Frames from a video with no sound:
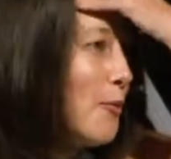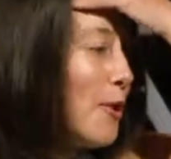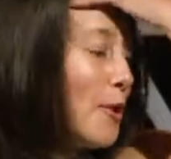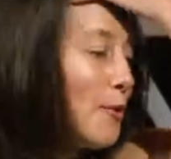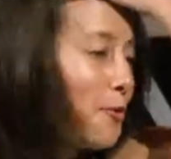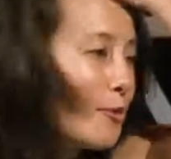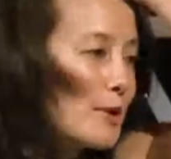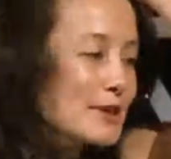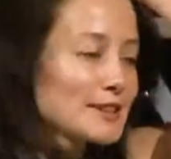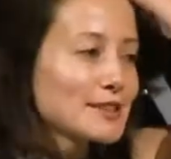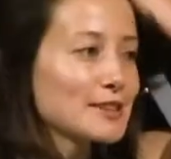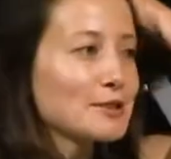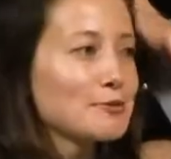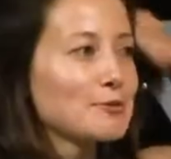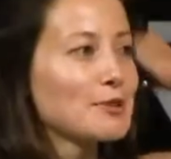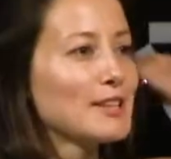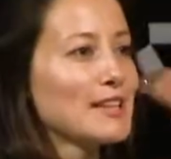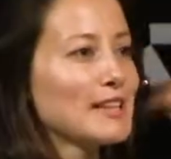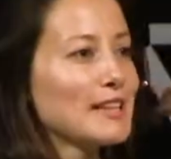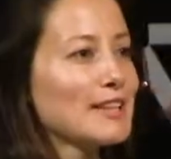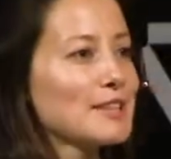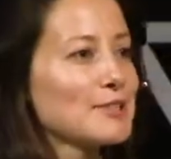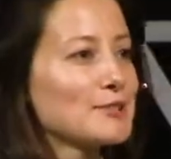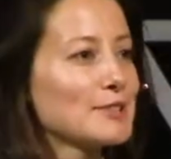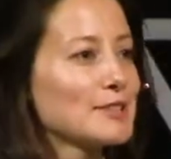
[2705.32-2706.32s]
Well, what's
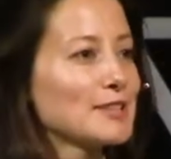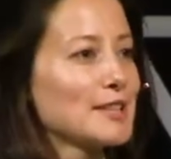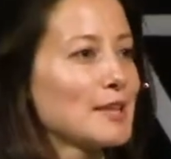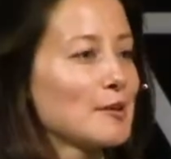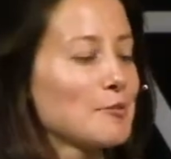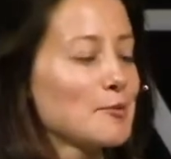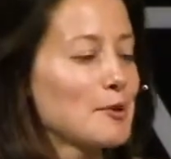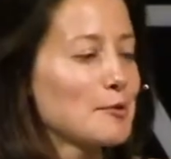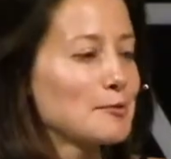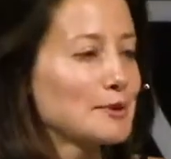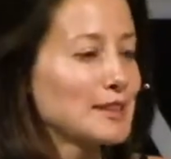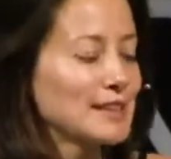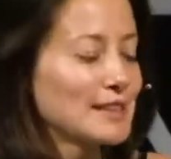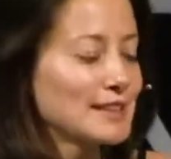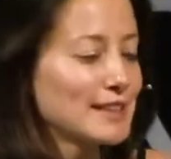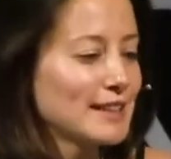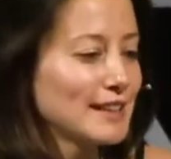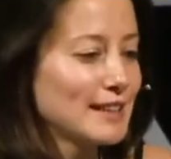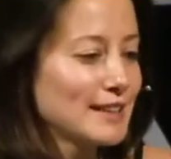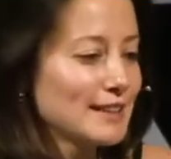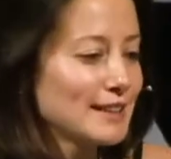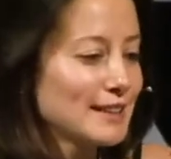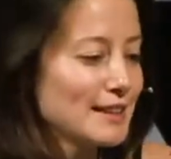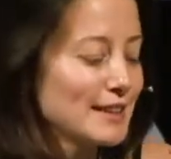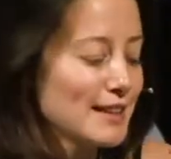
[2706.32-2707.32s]
really interesting, what we
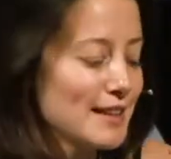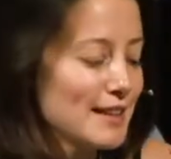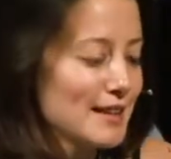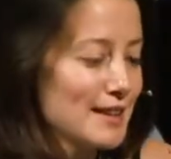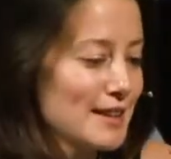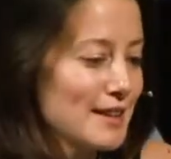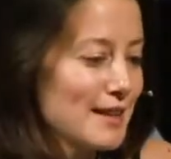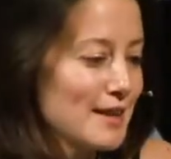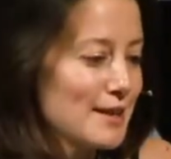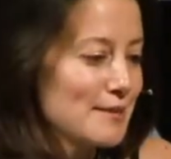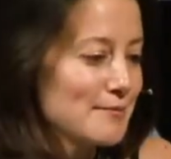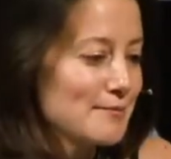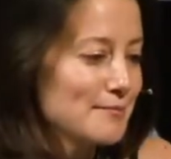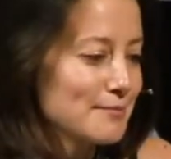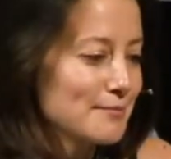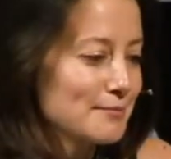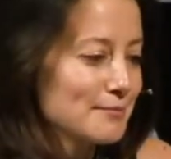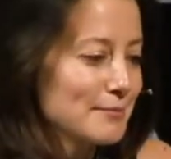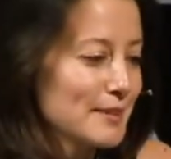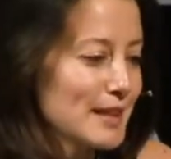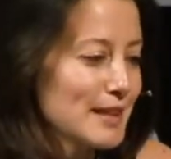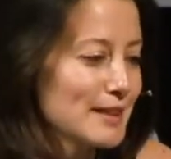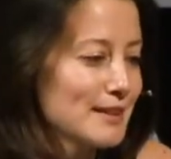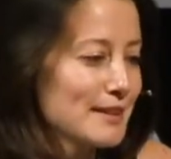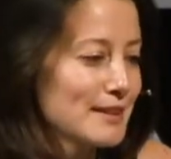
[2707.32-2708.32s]
see
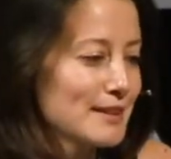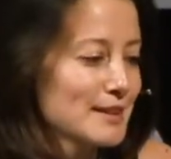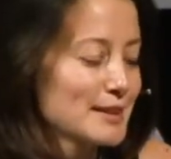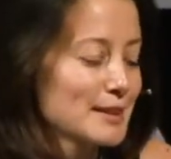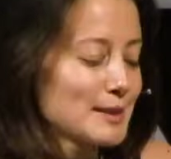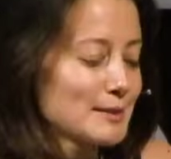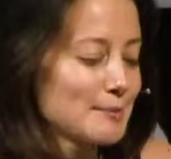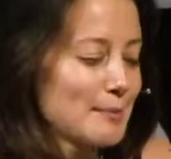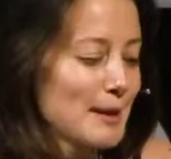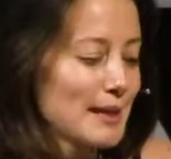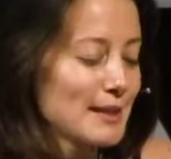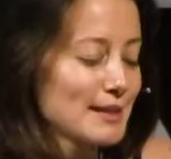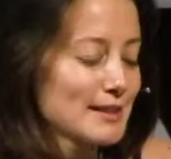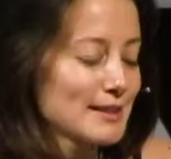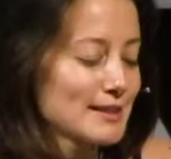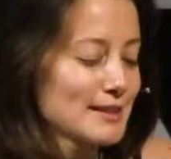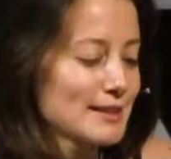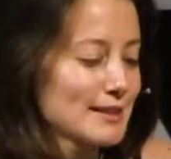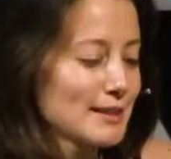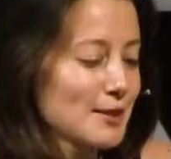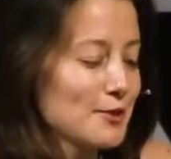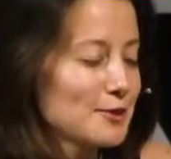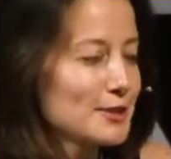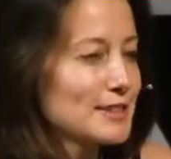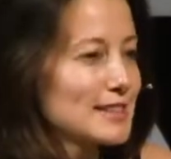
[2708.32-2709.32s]
in this
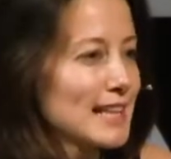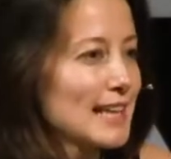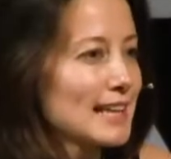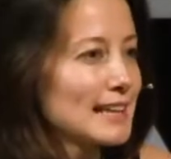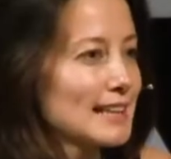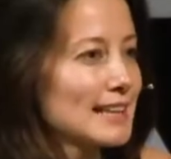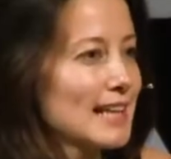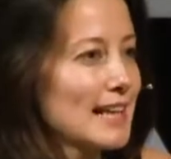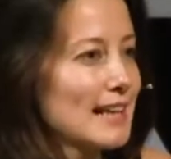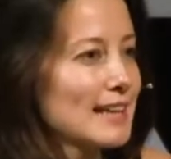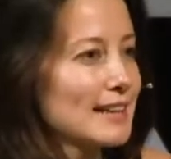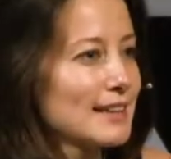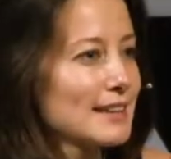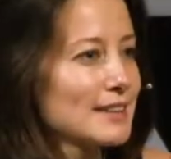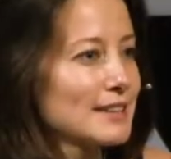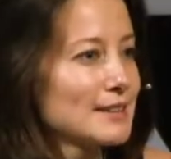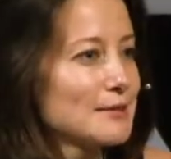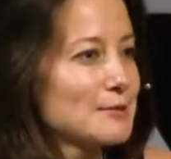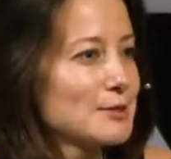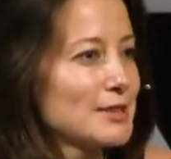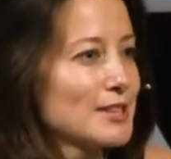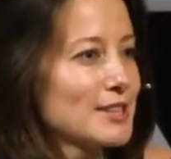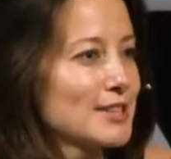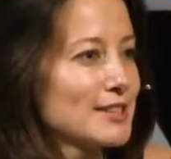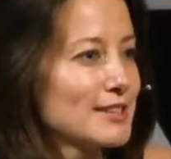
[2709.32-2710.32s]
space called psych tech,
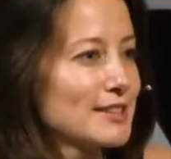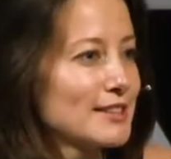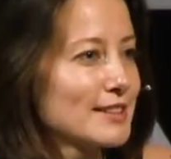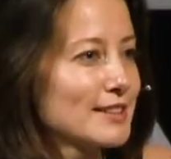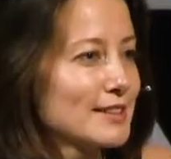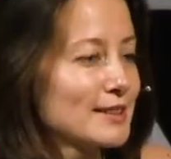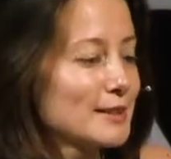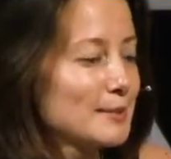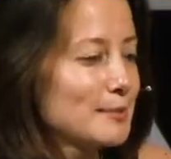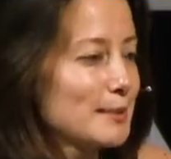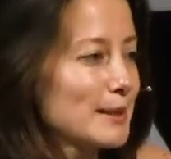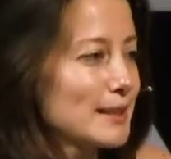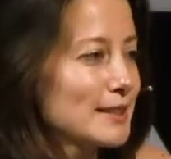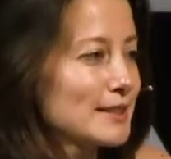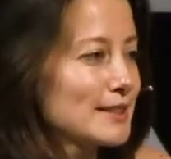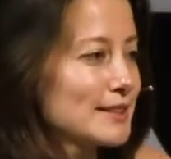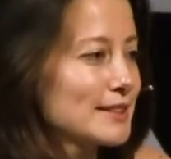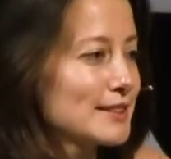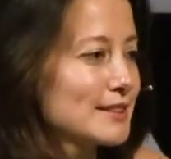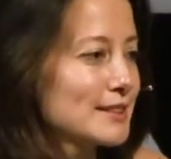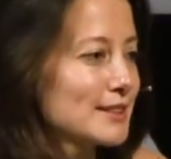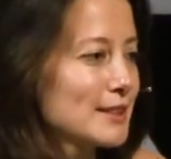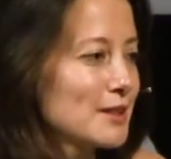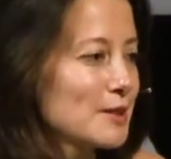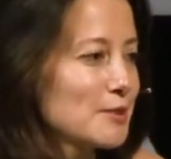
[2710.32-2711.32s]
which is the
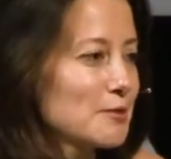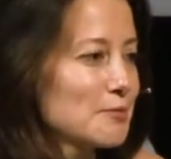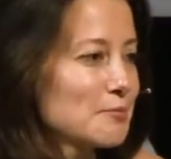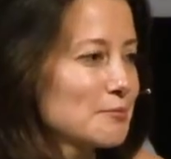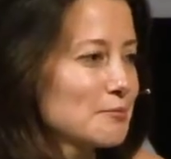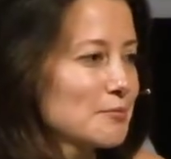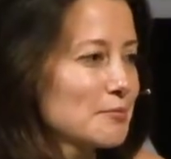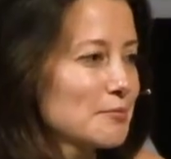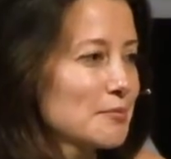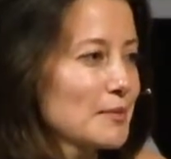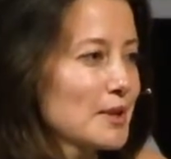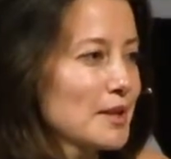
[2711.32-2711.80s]
space, you know,